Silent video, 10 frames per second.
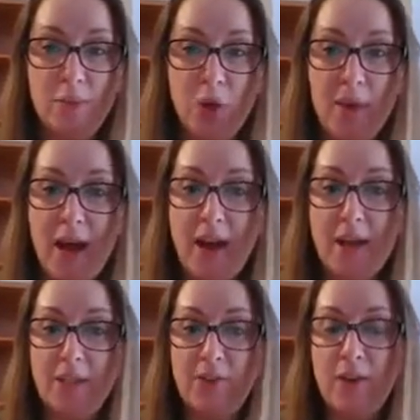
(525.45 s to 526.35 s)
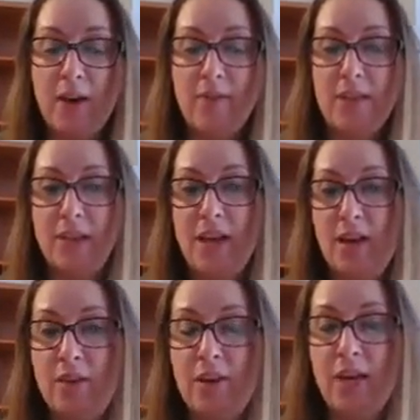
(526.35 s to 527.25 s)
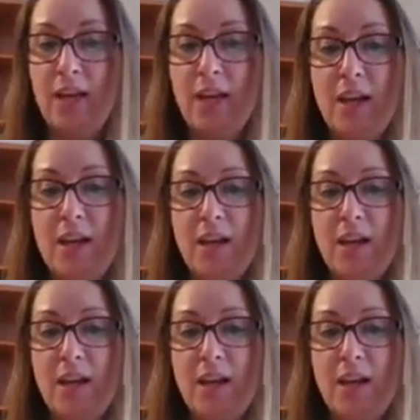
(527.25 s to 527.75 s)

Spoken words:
probiotics if you haven't done that already.